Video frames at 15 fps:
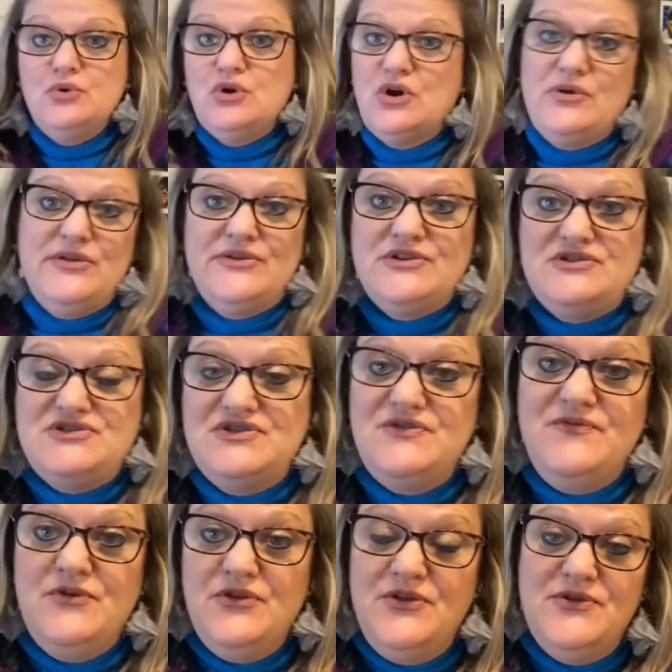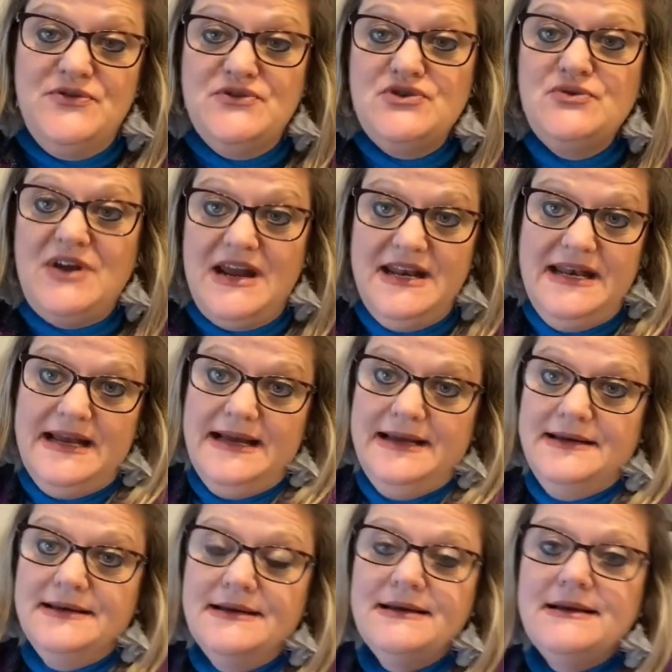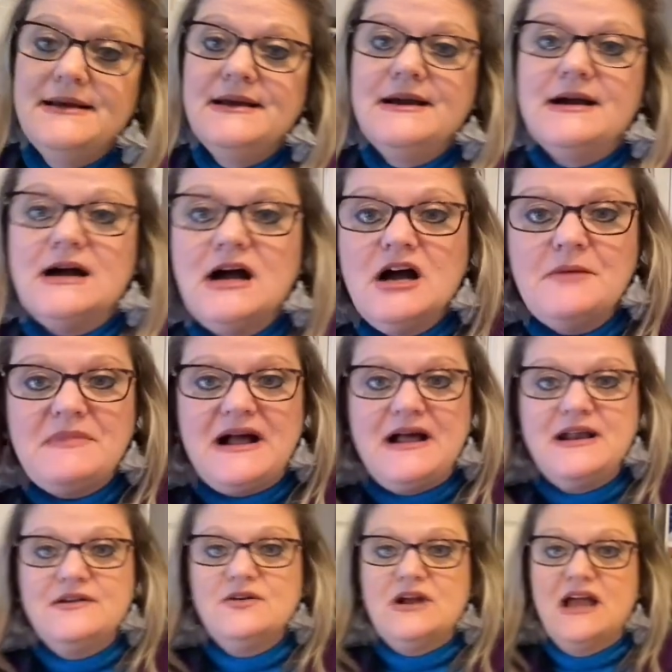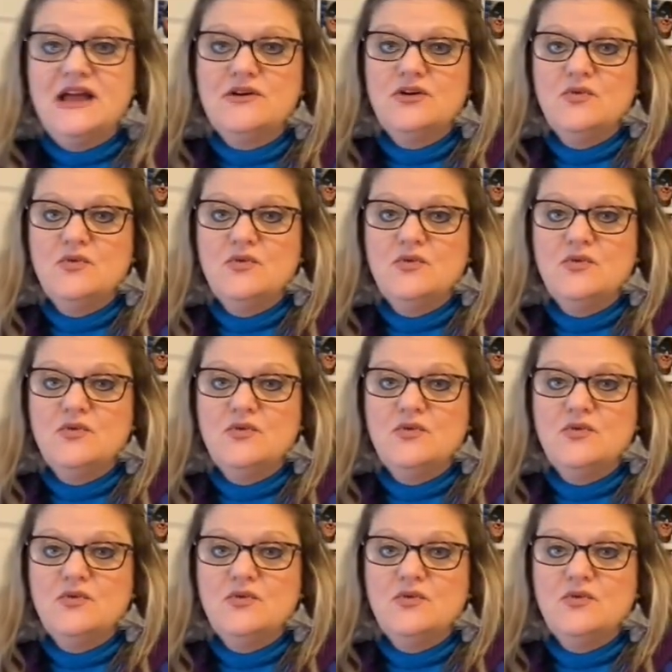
go just for $2.99 on her